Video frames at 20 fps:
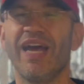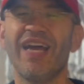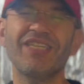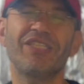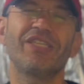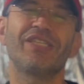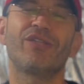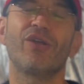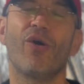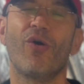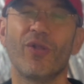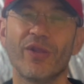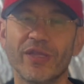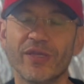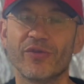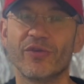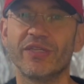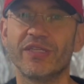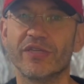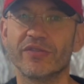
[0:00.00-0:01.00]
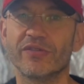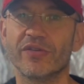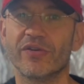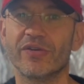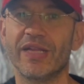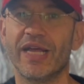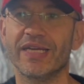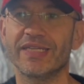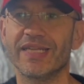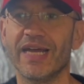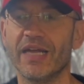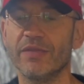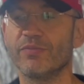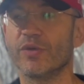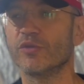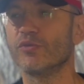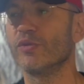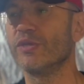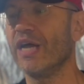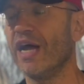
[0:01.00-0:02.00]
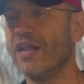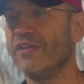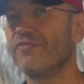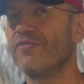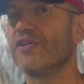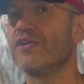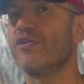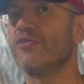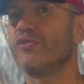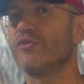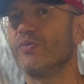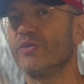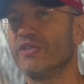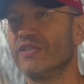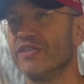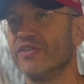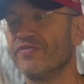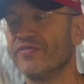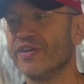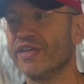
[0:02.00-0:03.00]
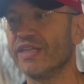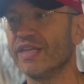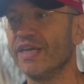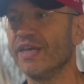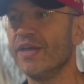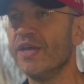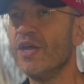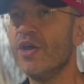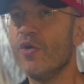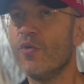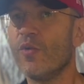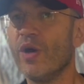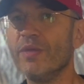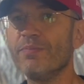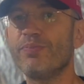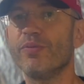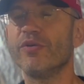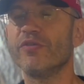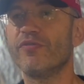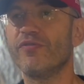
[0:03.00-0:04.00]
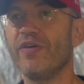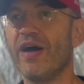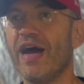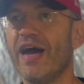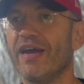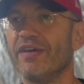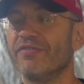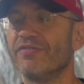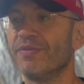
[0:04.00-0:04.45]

Actually, all ingredients are like that, but with alpha-yo specifically, 1.5,